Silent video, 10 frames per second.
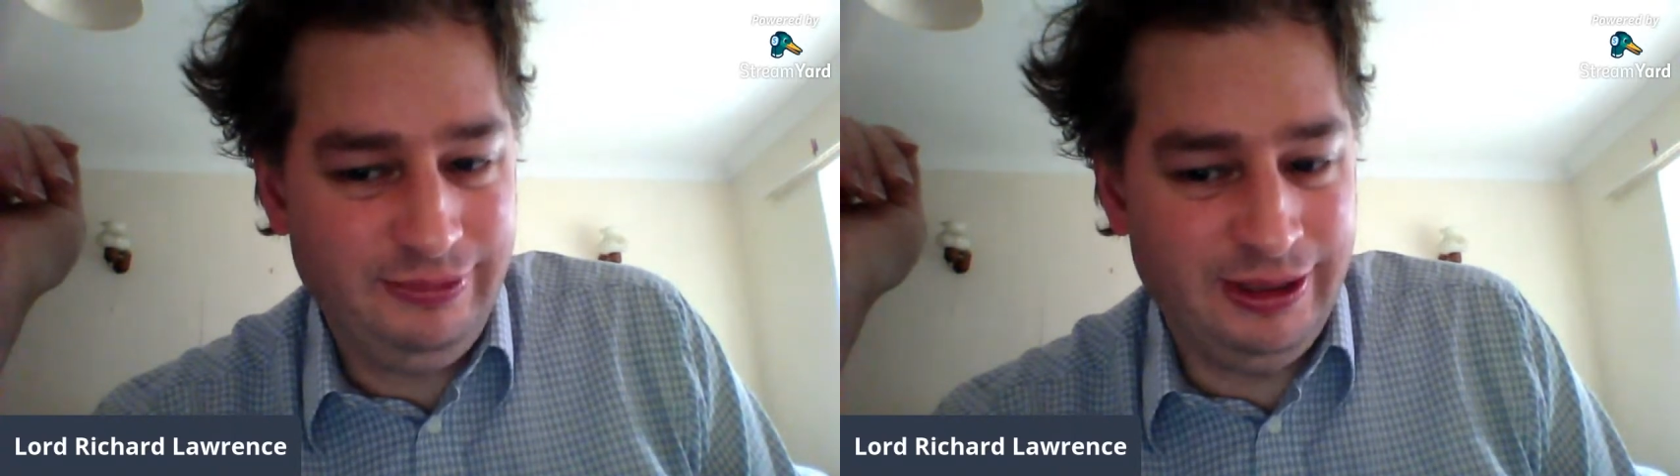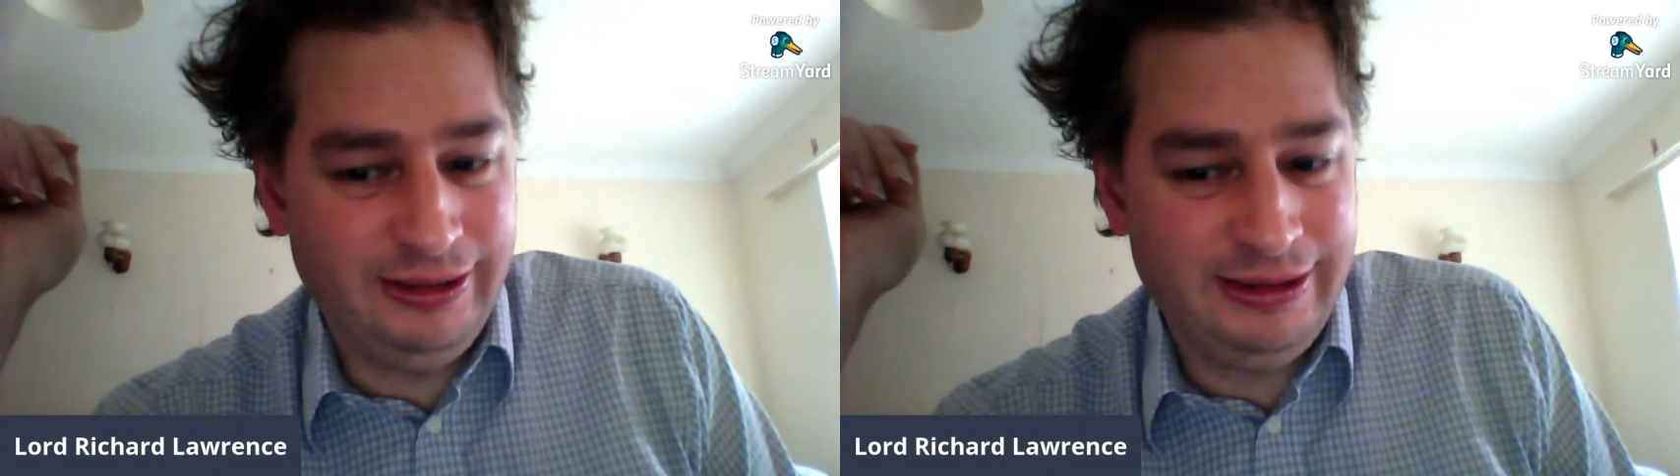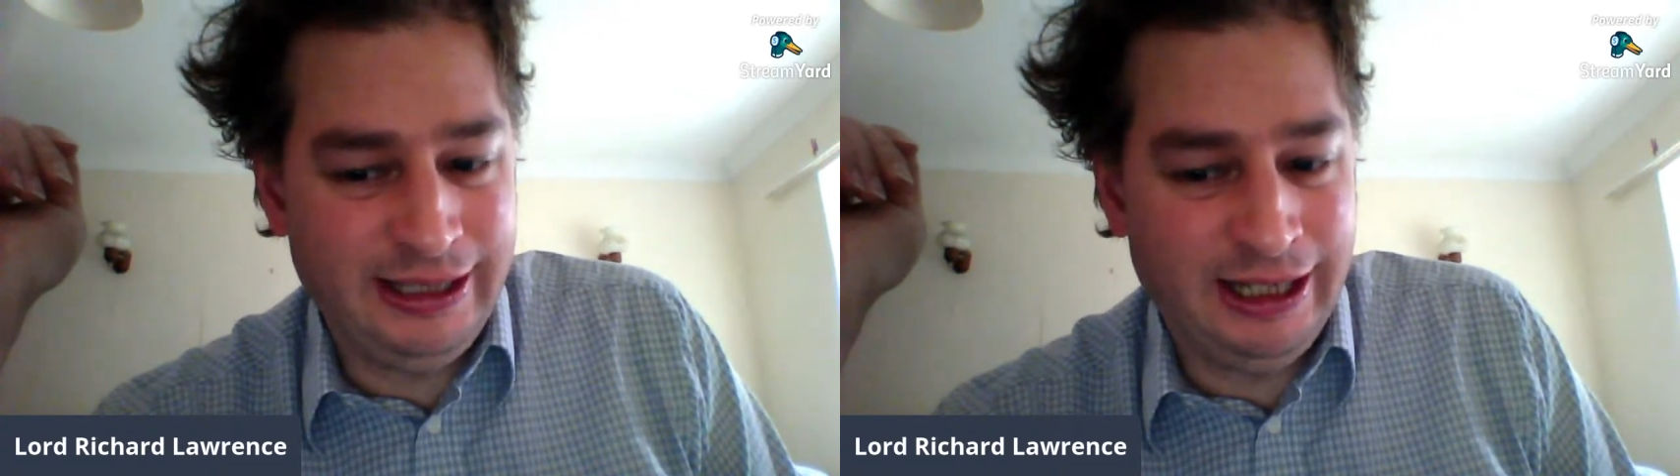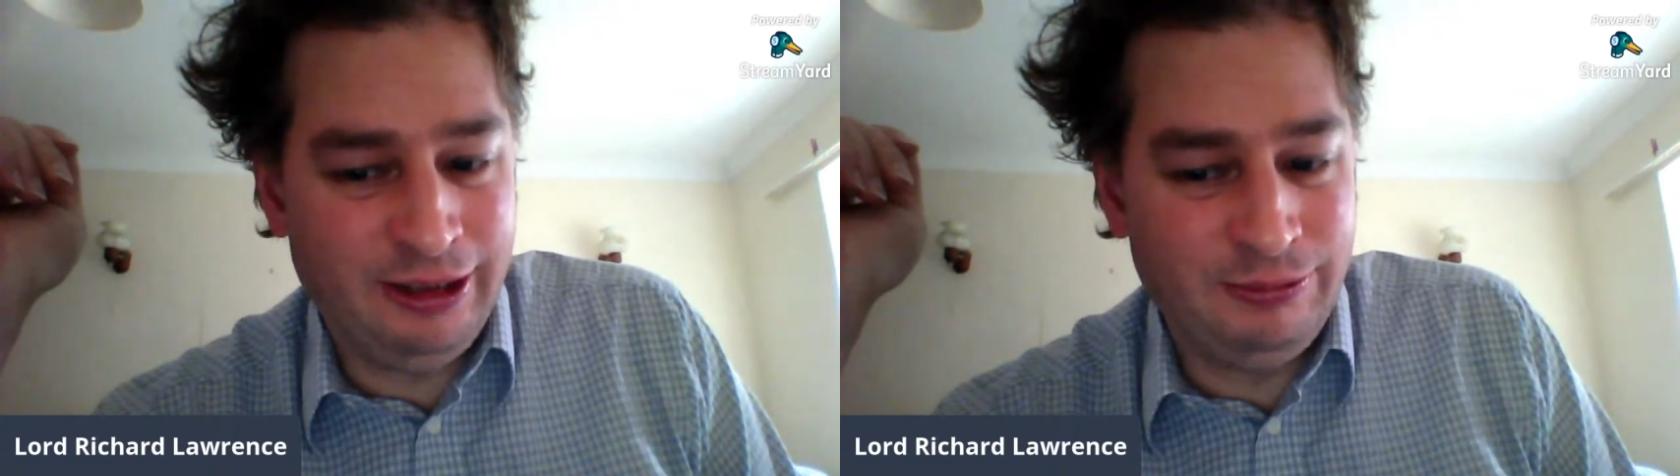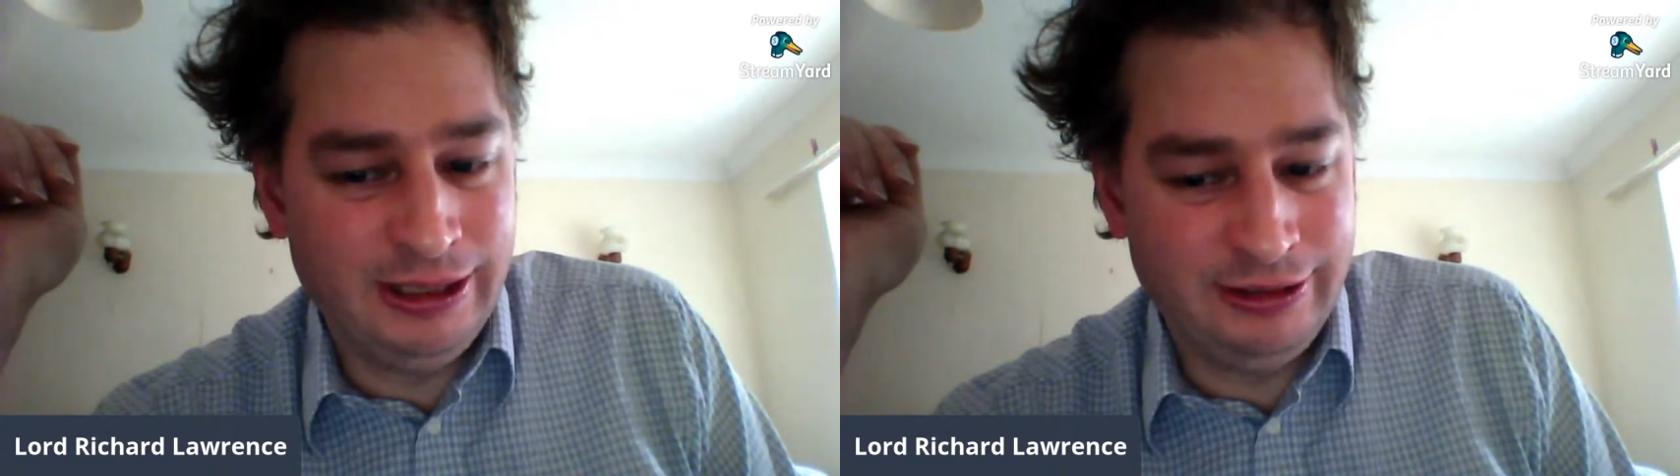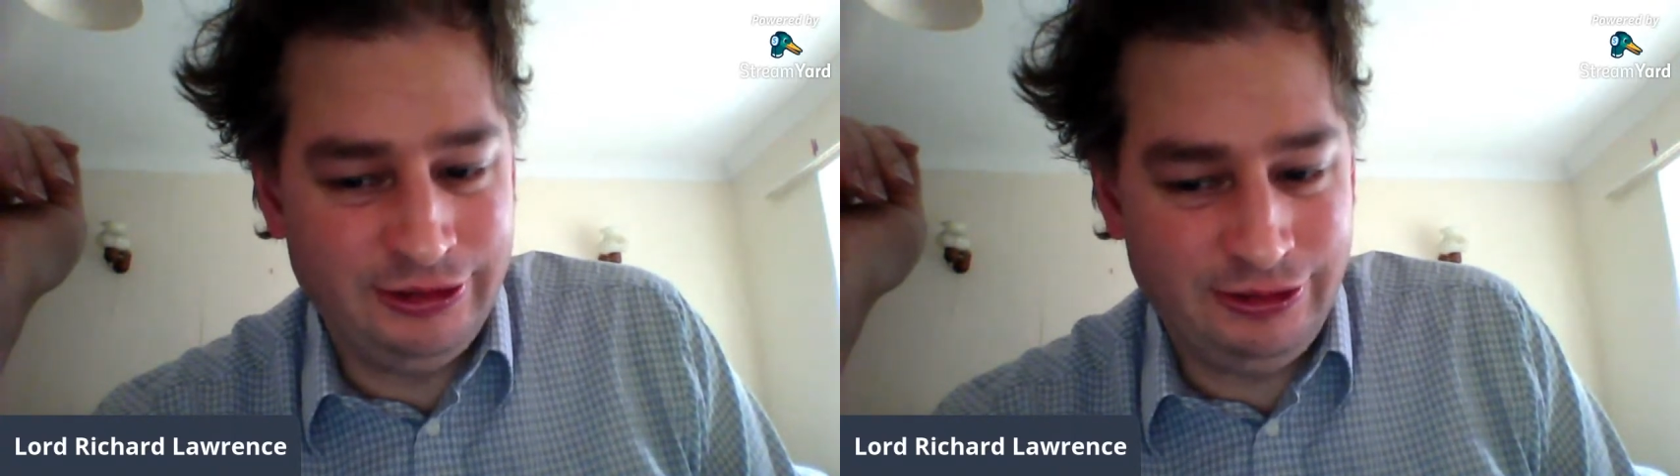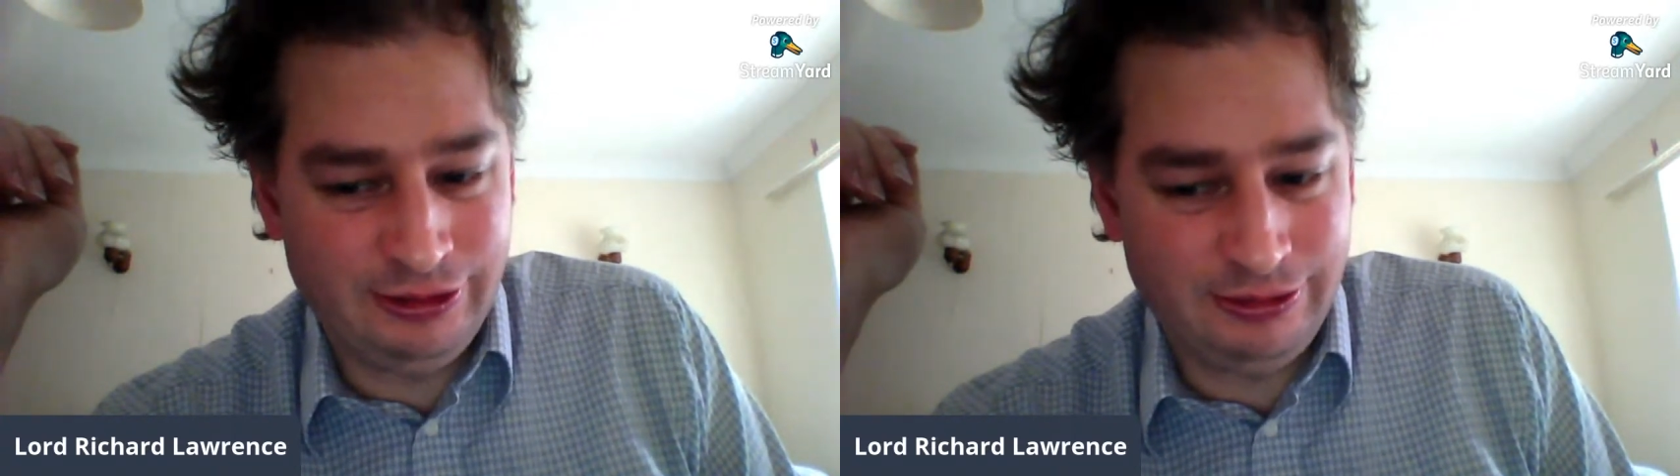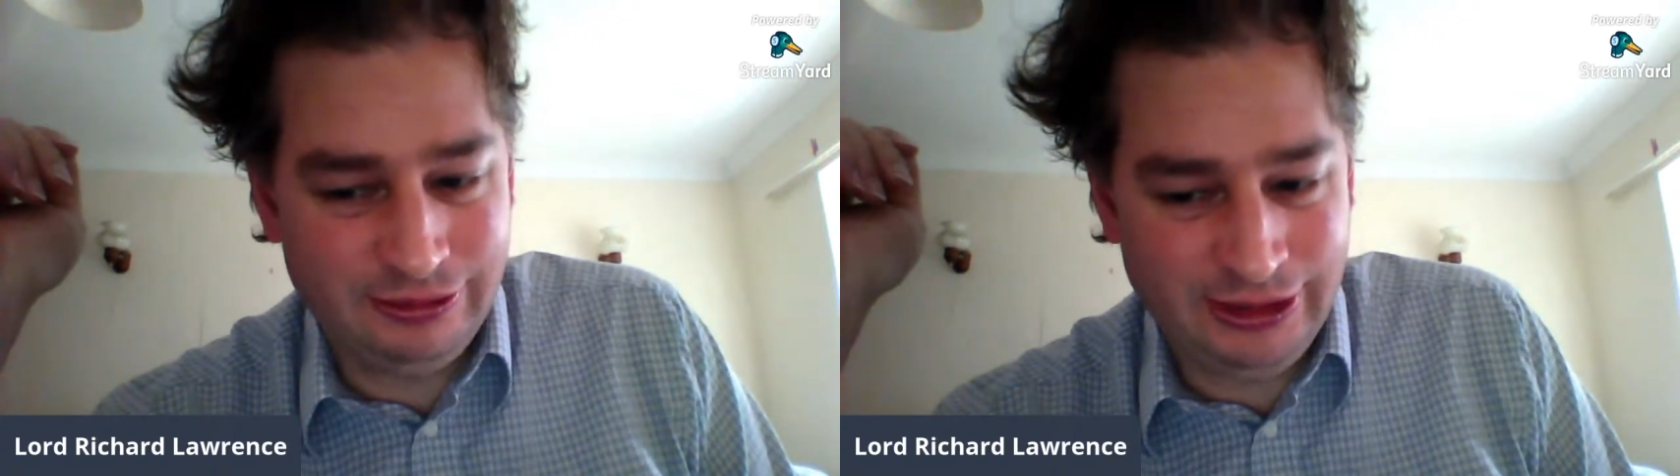that they are well
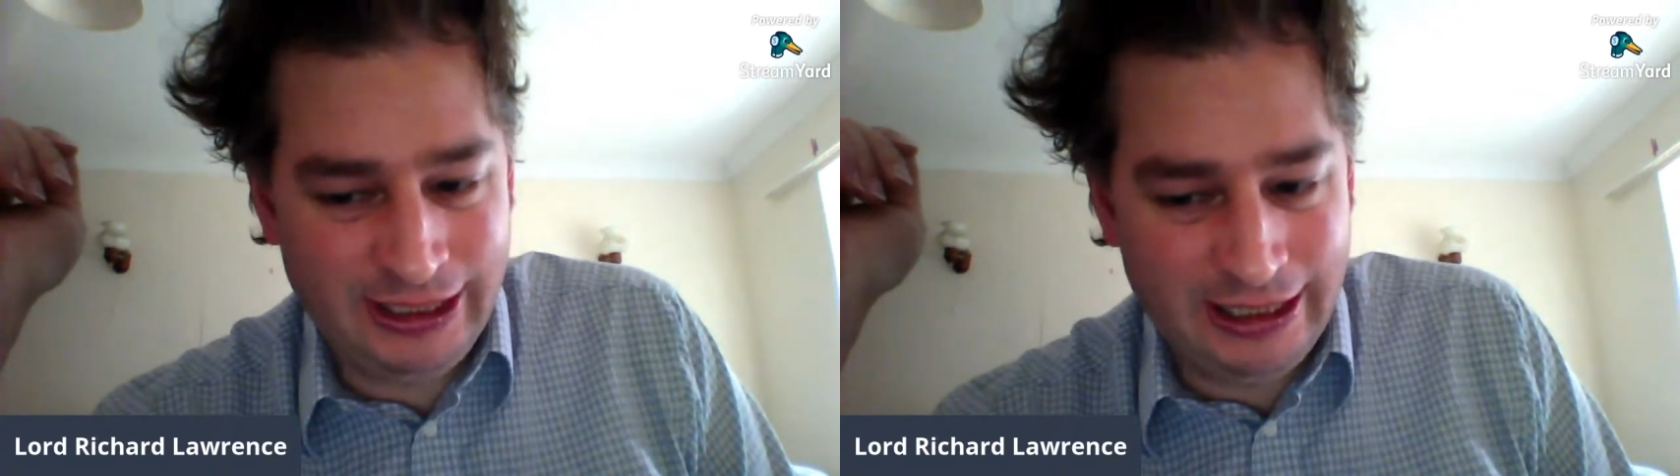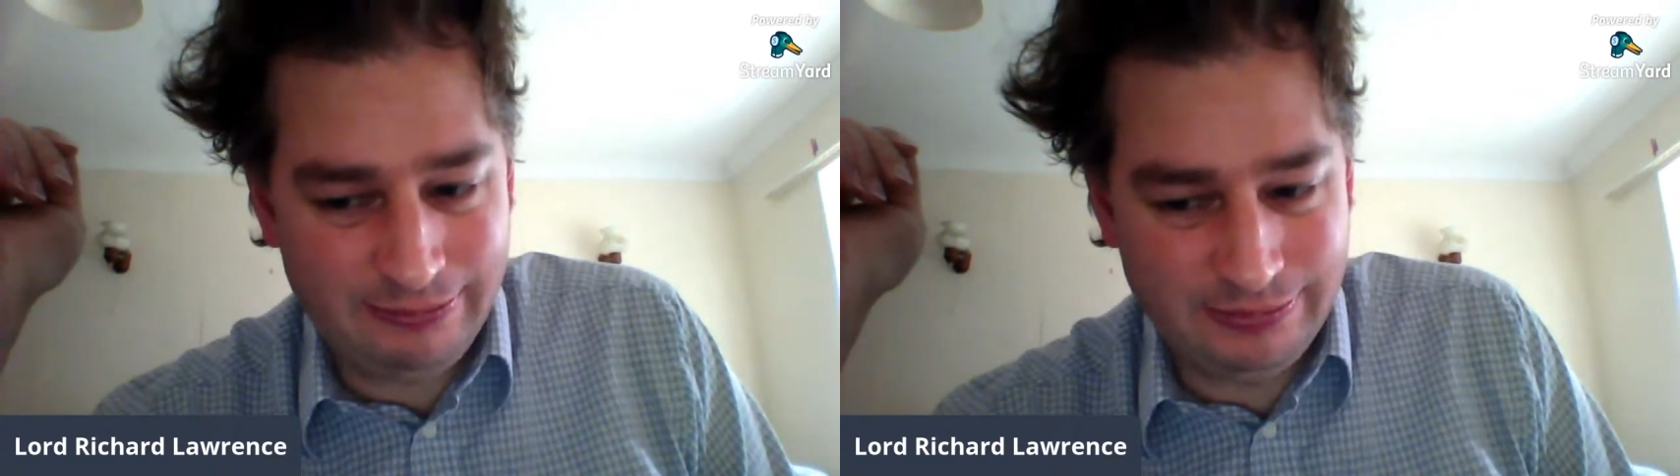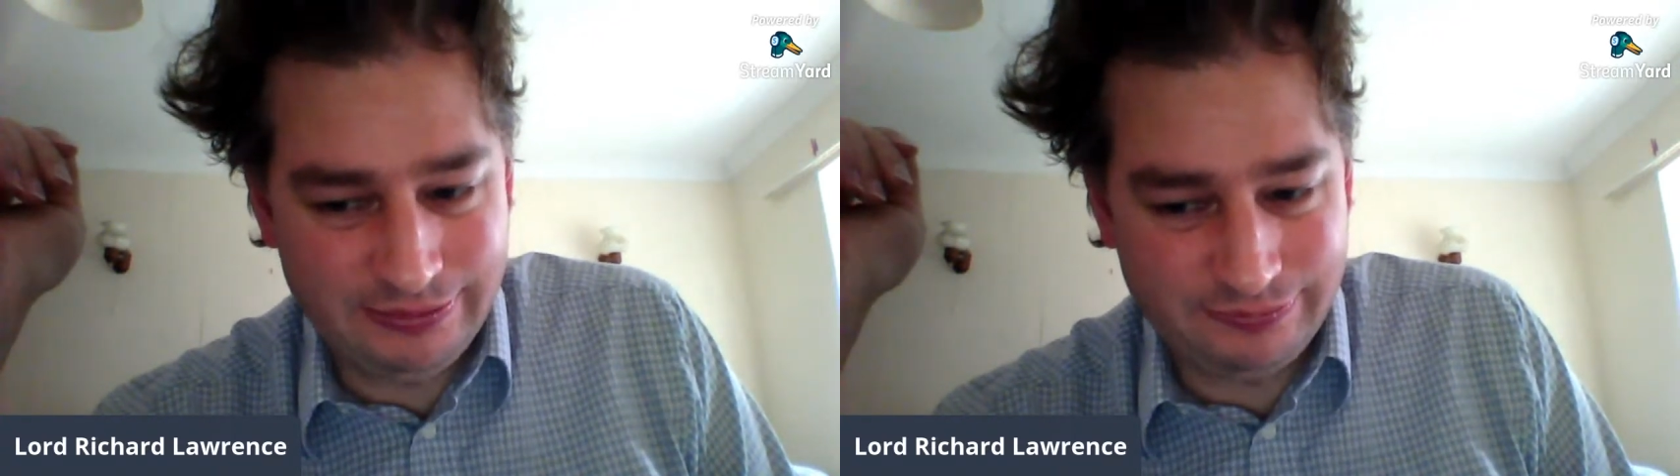stocked up.